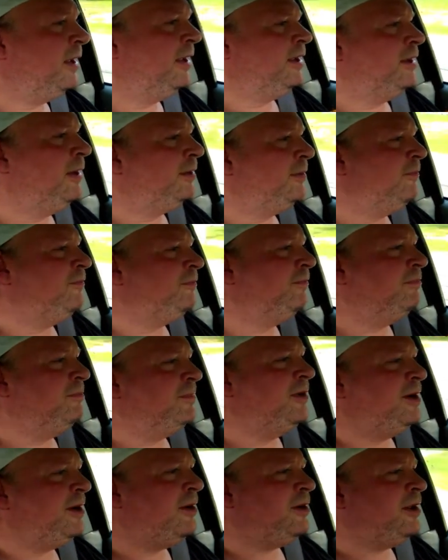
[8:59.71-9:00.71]

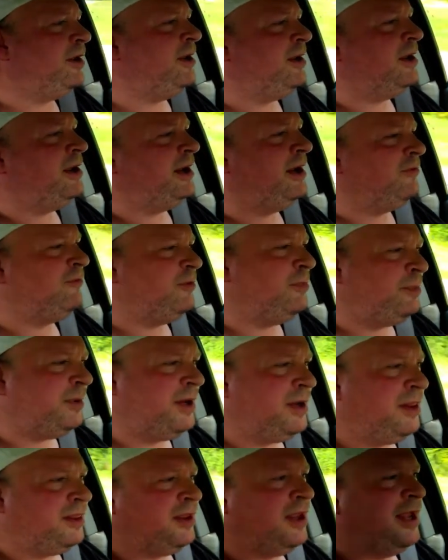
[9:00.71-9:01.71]
Uh, nearly every
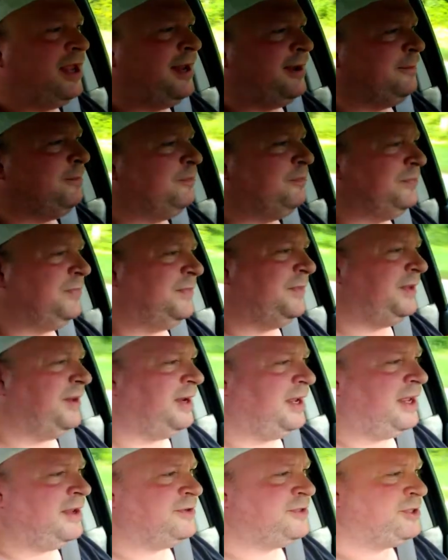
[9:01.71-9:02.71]
bit of that
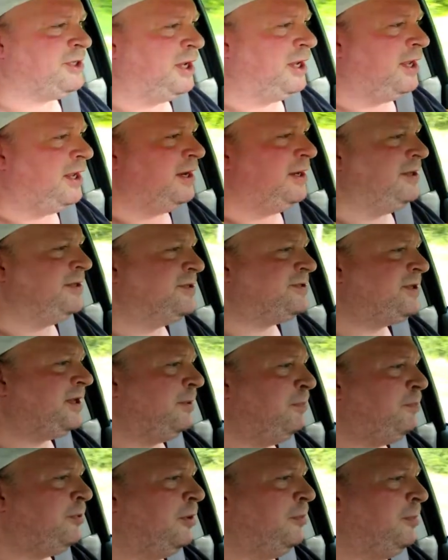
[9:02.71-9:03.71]
that I shot is
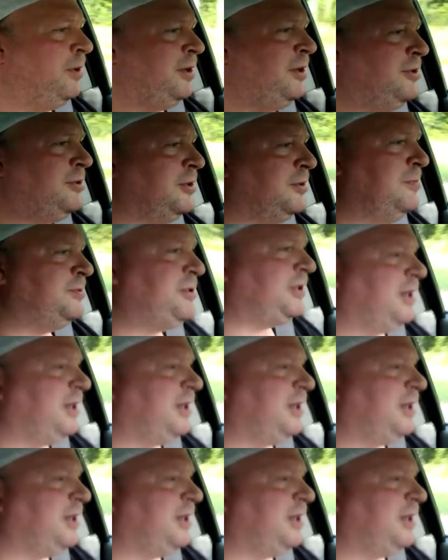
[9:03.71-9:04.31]
up on my YouTube